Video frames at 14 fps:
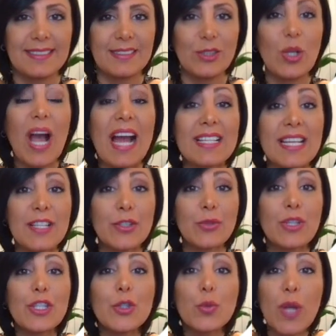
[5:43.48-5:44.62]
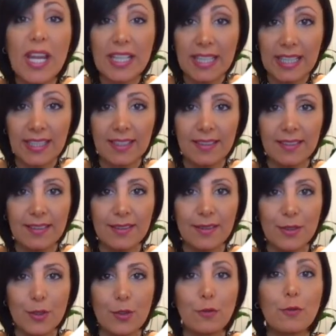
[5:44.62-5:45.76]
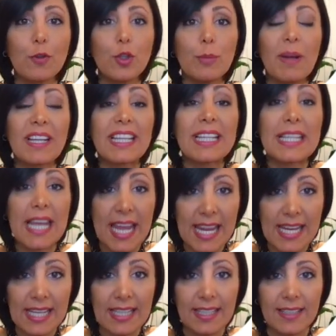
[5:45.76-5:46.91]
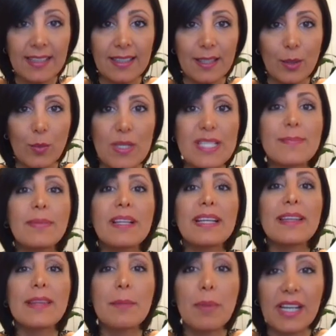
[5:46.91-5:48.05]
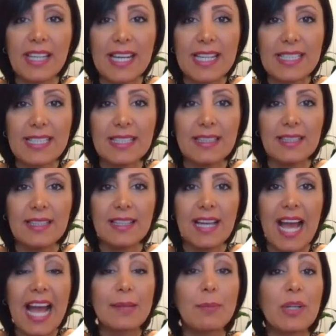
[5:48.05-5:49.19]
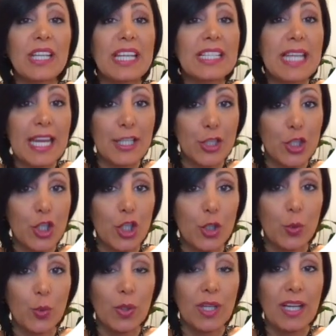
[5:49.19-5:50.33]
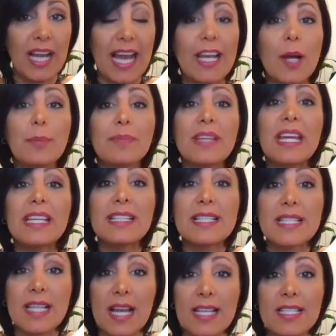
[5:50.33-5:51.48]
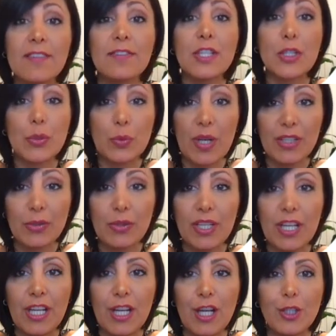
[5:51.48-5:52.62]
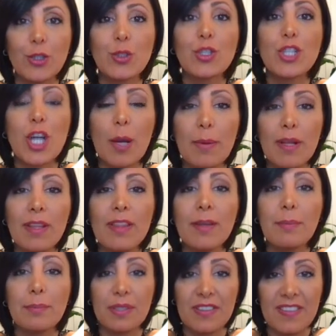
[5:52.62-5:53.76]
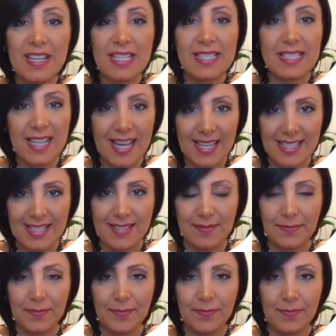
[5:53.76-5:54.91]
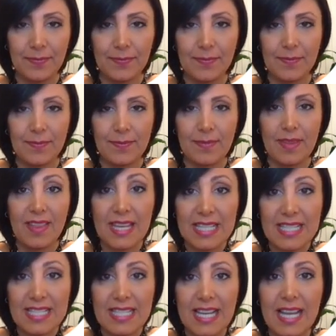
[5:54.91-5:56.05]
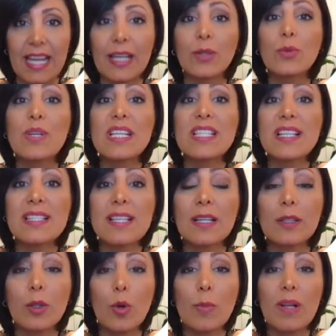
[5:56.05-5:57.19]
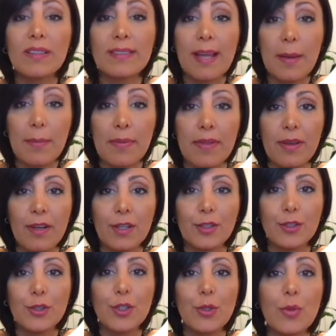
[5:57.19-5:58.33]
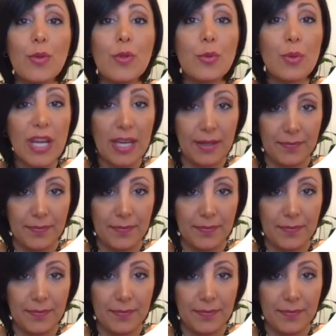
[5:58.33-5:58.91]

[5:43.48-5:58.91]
To add entry 20 to full bucket A, we split the bucket, add bucket A2, and update the size of the directory to double the previous size. This increases the global depth to 3.